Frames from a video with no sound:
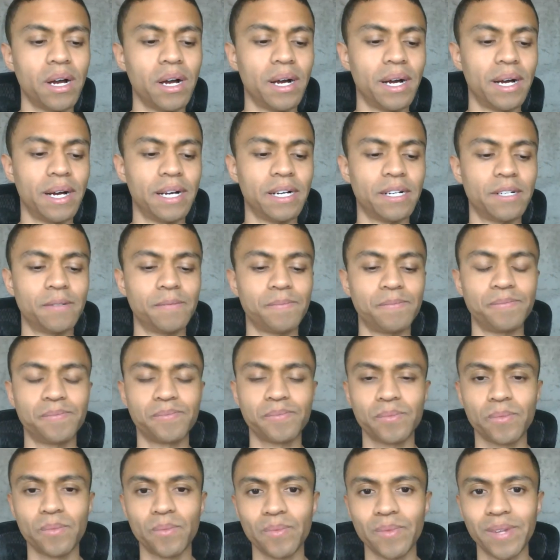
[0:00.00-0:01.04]
Um,
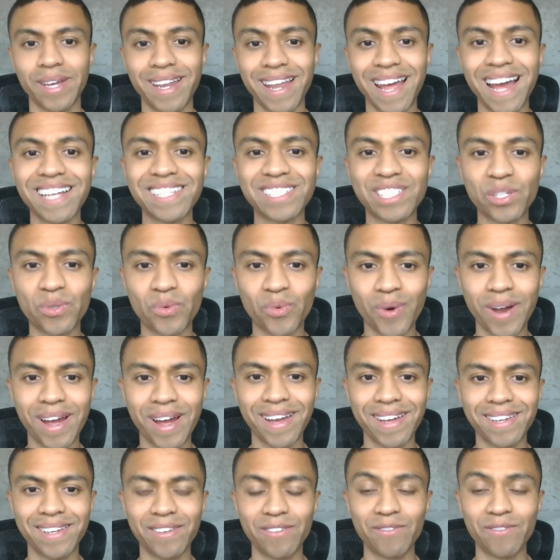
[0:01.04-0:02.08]
it has the
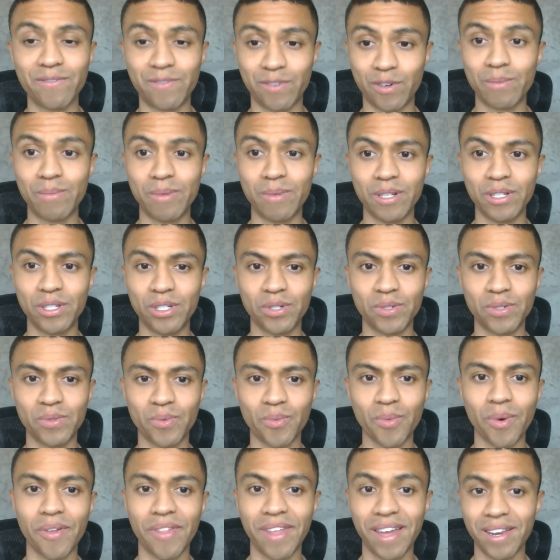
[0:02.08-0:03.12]
right verbiage
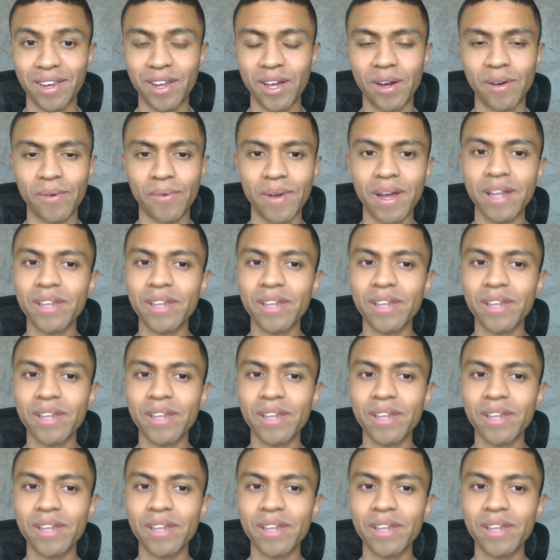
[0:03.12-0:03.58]
where they know.